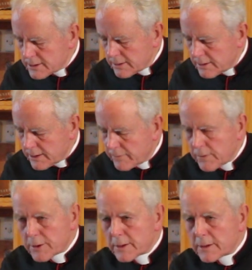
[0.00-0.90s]
so that
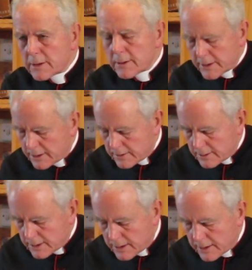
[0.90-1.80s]
everybody can get
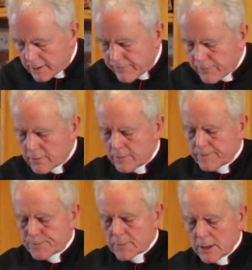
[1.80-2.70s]
an eyeful.
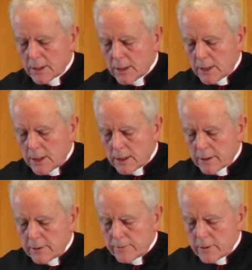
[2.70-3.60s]

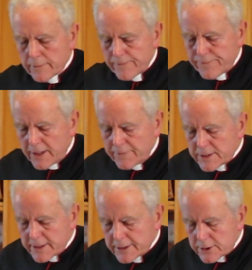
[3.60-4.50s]
You've got 5
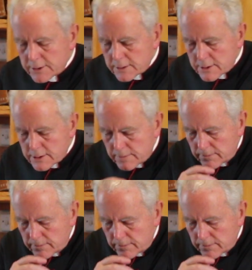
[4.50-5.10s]
sections